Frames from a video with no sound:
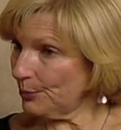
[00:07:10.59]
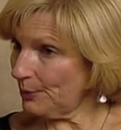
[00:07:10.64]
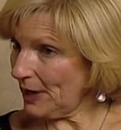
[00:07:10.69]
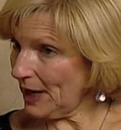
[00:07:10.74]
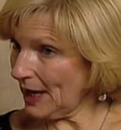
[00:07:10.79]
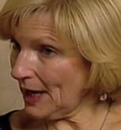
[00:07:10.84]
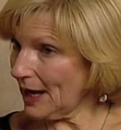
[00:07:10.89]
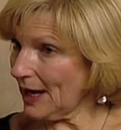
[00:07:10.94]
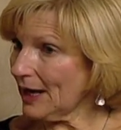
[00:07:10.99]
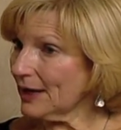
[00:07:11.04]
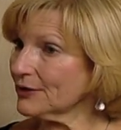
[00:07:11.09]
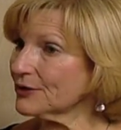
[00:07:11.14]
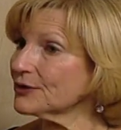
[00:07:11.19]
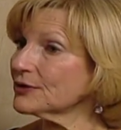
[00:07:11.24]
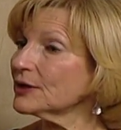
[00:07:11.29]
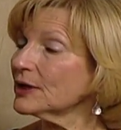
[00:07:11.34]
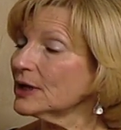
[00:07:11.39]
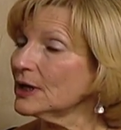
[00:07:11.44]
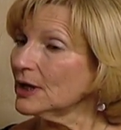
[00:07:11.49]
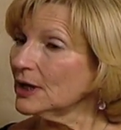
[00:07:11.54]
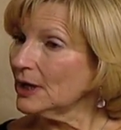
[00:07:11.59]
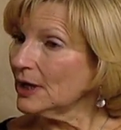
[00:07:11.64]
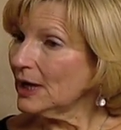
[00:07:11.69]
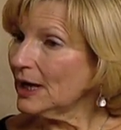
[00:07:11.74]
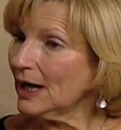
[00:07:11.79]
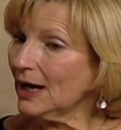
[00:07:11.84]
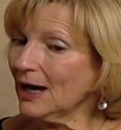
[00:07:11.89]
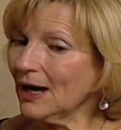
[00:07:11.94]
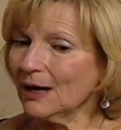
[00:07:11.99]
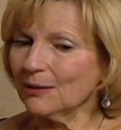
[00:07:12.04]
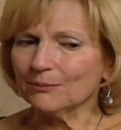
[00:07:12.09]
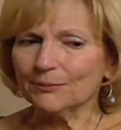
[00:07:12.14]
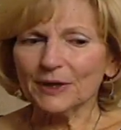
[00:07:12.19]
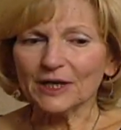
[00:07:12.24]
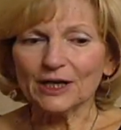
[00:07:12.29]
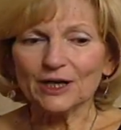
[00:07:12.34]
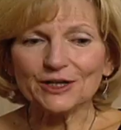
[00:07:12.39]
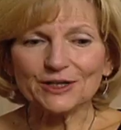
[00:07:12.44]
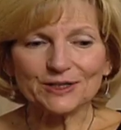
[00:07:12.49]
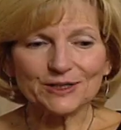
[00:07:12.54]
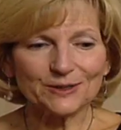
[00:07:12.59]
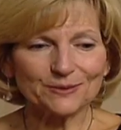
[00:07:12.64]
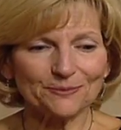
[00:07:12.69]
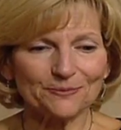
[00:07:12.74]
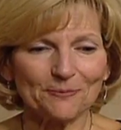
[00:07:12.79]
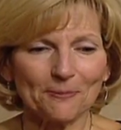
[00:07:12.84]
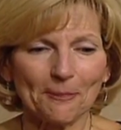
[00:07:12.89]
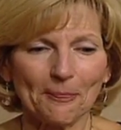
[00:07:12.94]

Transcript: path mm-hmm. um, because